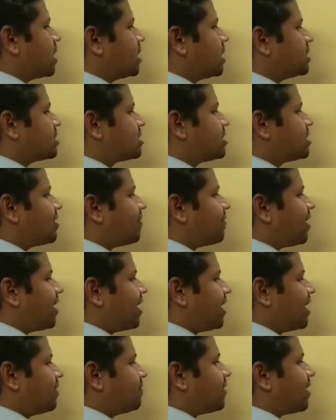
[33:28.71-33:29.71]
is
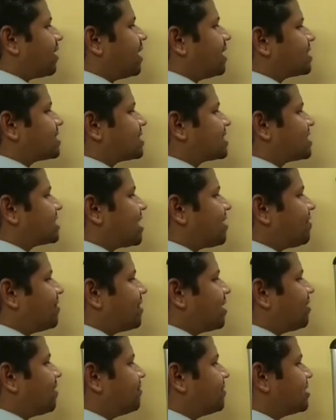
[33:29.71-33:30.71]
divided by
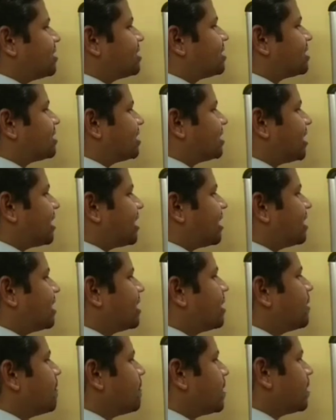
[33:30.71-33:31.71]
7 upon
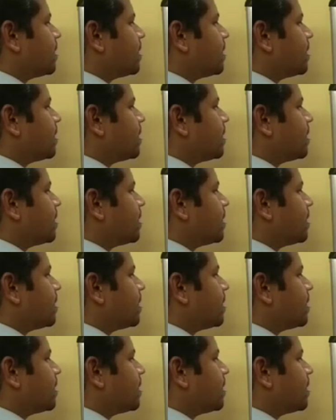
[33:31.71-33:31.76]
13.